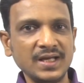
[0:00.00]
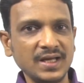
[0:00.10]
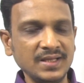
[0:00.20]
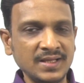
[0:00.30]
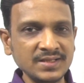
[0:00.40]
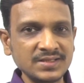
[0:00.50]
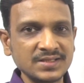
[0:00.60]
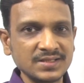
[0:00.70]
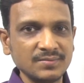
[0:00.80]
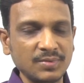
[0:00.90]
In
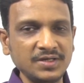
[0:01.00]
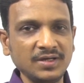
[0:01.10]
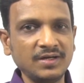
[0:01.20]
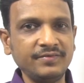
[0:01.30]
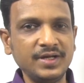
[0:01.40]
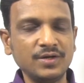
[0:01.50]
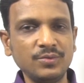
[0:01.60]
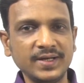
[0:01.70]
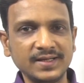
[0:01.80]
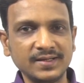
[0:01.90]
this particular video,
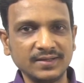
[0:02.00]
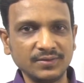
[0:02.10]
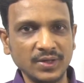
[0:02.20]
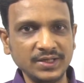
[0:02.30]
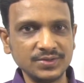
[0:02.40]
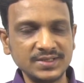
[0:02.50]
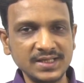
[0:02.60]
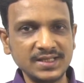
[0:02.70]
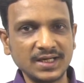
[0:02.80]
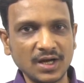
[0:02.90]
we are going to
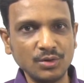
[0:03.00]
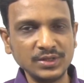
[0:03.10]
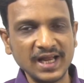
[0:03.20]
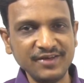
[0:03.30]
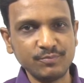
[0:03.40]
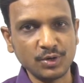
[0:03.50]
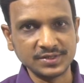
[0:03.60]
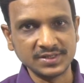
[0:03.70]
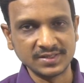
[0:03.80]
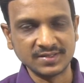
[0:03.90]
see that how the life
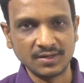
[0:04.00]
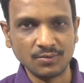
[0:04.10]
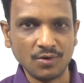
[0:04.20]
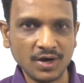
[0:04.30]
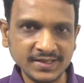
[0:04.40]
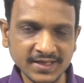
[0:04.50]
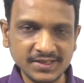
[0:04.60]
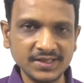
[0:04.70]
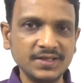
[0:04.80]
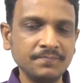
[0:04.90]
processes are
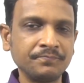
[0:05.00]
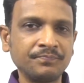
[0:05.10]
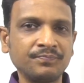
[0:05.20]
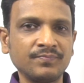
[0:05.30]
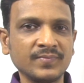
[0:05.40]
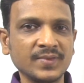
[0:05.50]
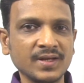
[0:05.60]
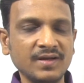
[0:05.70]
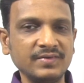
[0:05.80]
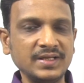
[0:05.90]
coordinated
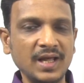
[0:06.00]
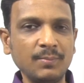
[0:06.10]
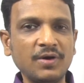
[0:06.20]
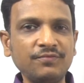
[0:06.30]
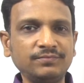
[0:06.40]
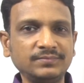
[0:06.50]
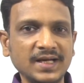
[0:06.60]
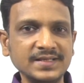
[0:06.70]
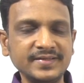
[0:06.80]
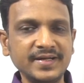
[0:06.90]
with the help of
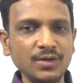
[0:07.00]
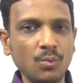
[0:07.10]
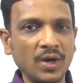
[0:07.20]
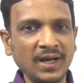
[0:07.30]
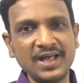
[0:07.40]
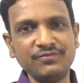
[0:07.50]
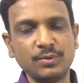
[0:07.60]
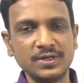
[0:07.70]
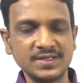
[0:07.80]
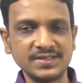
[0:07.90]
considering one life
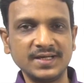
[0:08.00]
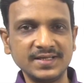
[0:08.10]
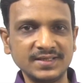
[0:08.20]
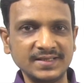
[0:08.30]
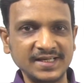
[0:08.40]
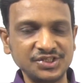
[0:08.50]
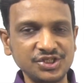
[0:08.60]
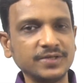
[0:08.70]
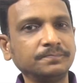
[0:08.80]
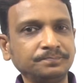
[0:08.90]
process, that is the
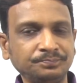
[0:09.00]
digestion.